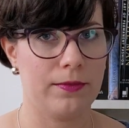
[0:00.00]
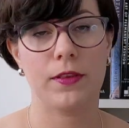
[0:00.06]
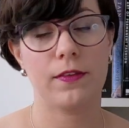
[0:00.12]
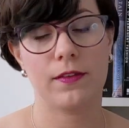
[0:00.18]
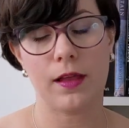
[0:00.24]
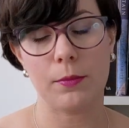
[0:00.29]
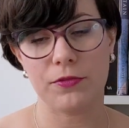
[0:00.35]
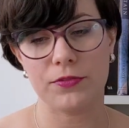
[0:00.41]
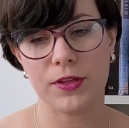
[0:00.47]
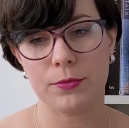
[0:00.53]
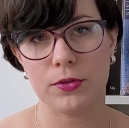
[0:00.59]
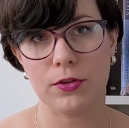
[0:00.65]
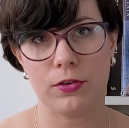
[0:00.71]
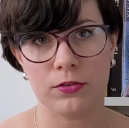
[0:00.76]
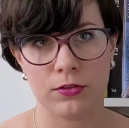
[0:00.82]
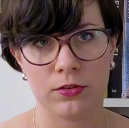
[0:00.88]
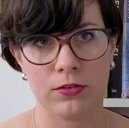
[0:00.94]
but some of them
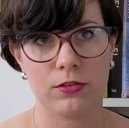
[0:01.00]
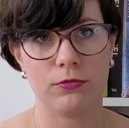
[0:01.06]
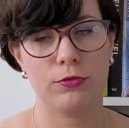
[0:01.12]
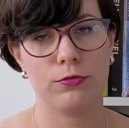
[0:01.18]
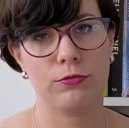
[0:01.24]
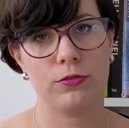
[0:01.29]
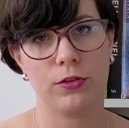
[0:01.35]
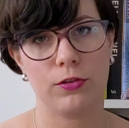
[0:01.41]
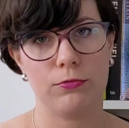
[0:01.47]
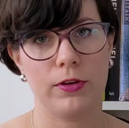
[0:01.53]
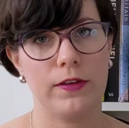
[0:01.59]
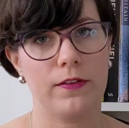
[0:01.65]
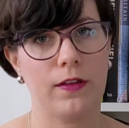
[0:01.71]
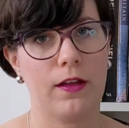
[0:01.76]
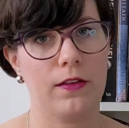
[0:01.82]
don't, so you should always